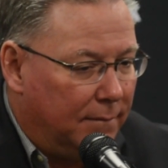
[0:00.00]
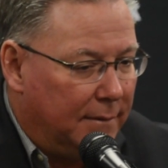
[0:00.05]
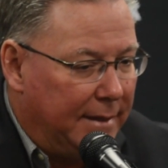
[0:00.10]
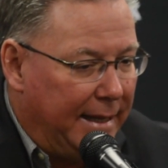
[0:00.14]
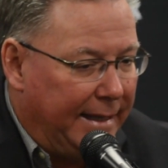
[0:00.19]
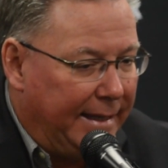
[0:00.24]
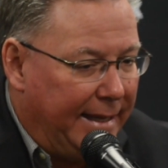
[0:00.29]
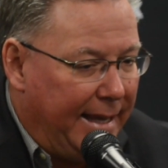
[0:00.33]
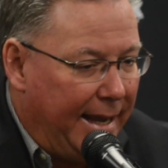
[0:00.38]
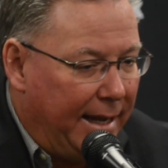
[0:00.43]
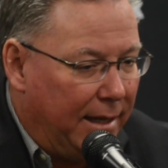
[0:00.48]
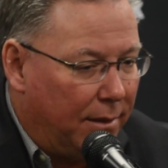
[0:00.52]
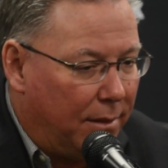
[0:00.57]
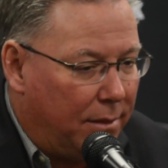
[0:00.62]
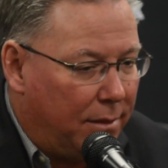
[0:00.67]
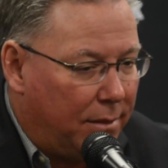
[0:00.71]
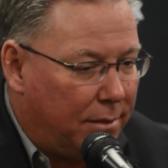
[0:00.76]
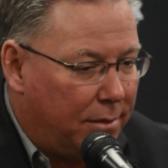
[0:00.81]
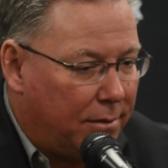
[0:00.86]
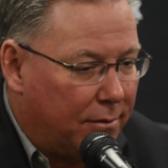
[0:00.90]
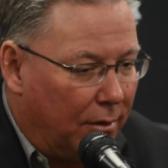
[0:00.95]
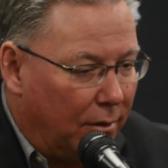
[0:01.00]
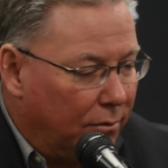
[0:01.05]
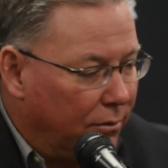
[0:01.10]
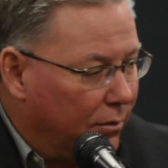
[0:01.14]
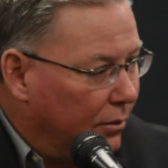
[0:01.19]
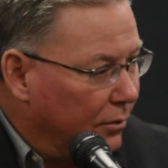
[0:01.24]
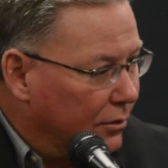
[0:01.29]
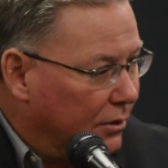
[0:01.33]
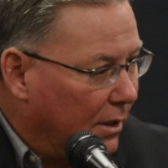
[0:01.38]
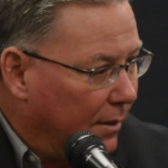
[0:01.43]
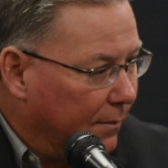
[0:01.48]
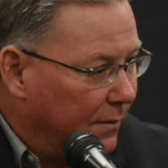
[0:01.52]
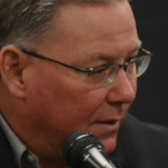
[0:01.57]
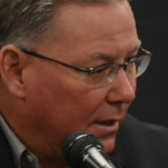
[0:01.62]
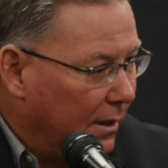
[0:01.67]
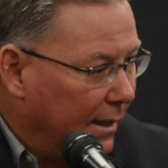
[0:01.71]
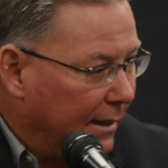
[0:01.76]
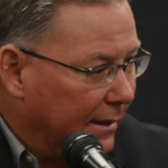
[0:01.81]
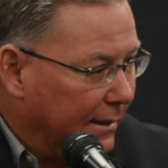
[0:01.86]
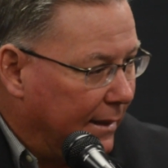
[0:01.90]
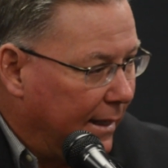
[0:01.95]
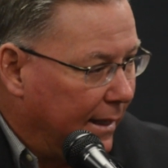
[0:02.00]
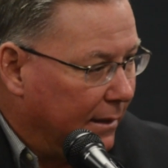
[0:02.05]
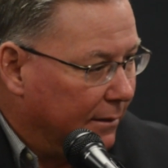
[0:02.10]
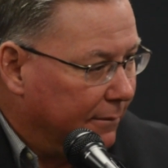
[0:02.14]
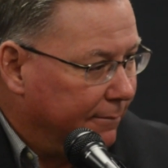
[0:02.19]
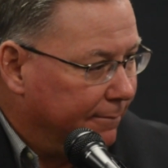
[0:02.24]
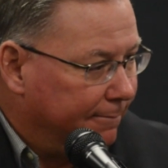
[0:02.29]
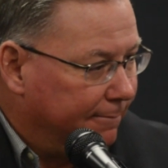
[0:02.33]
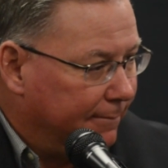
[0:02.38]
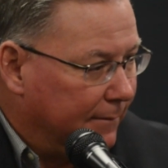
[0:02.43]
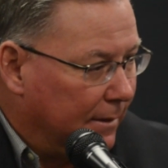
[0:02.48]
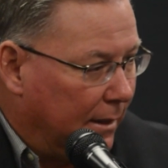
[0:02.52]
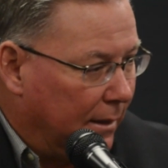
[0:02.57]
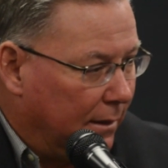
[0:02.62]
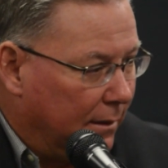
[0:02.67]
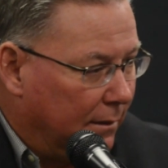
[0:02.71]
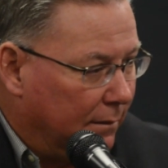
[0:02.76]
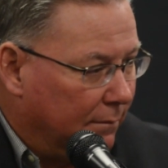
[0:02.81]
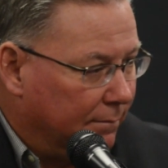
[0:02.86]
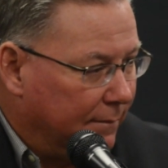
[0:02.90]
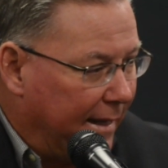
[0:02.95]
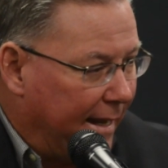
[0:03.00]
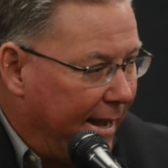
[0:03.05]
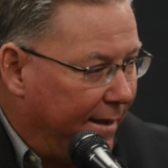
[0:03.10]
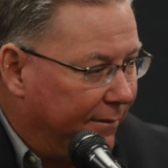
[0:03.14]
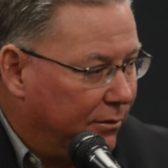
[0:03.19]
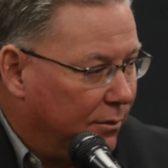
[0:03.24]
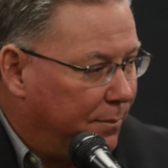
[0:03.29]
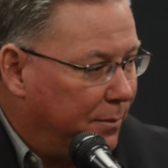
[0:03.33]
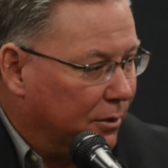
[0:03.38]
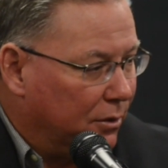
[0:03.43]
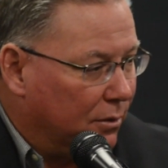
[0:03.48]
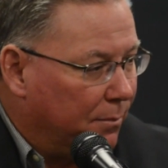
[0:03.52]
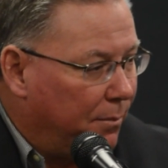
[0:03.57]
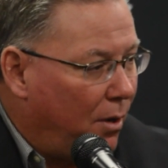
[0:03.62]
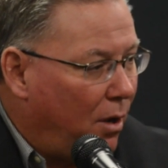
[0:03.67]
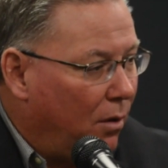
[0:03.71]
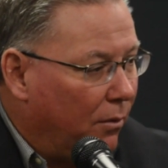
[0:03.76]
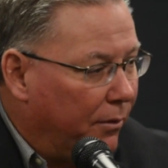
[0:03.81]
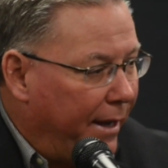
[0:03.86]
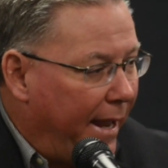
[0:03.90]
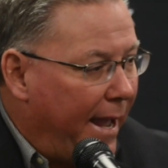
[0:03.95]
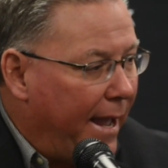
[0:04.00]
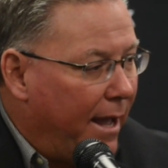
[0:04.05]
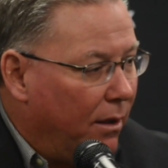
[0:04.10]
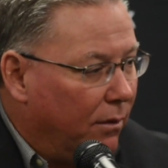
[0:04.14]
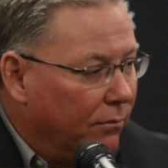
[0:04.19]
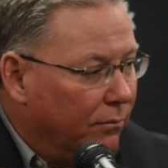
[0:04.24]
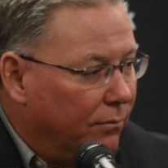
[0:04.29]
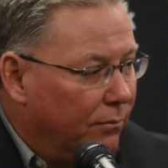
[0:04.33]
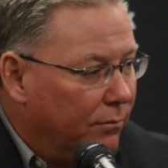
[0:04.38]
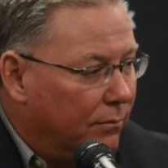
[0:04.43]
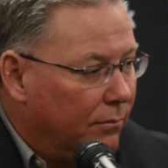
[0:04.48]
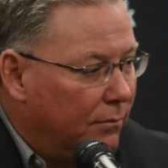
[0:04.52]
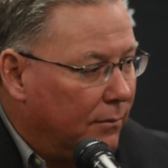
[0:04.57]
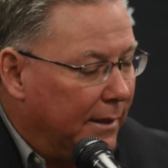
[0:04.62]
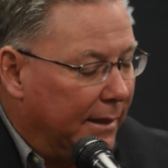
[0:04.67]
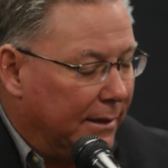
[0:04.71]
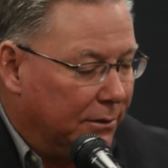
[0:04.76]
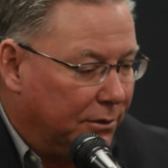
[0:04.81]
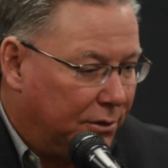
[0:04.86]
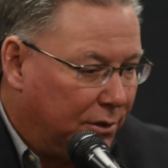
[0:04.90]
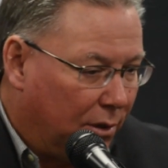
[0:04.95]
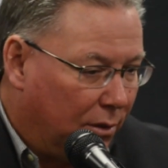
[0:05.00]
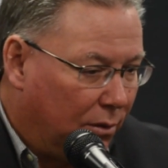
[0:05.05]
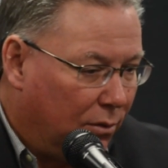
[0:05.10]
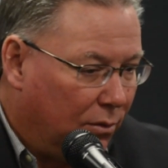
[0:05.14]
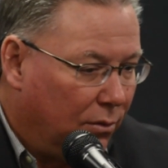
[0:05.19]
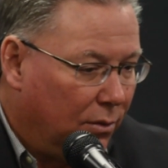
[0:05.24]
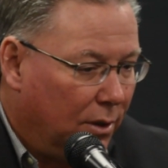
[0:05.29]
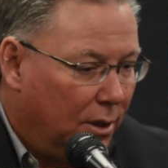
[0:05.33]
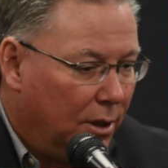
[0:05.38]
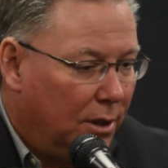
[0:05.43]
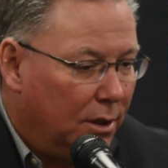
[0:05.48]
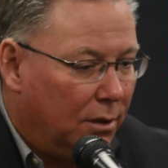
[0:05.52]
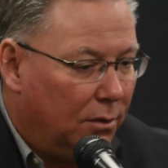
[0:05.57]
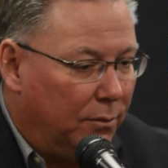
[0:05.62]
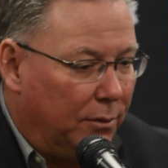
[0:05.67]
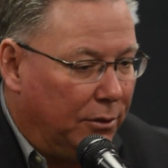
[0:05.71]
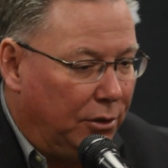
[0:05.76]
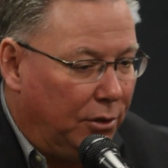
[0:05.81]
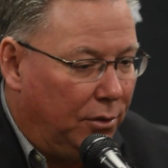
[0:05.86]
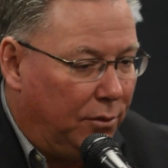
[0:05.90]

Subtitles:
They can't throw through something like that. They have to put the ball down. And so when